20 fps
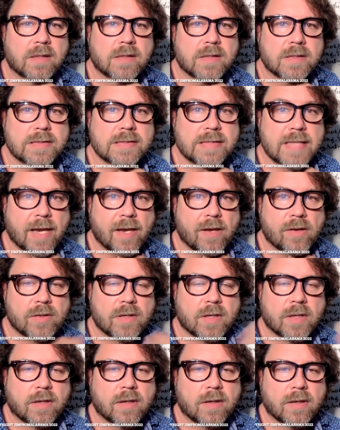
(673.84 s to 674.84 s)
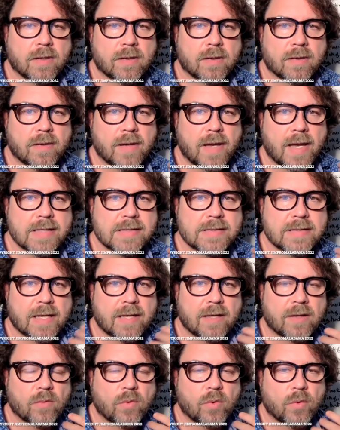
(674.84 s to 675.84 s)
sound as
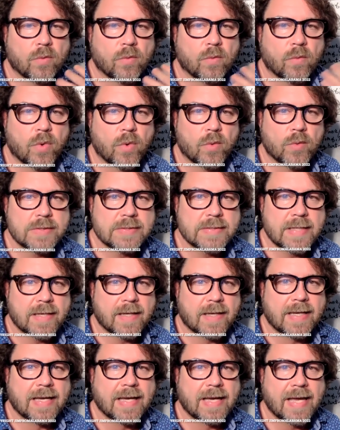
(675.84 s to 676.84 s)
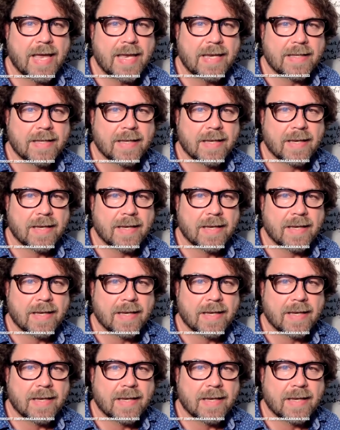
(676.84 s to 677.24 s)
like when we say chet.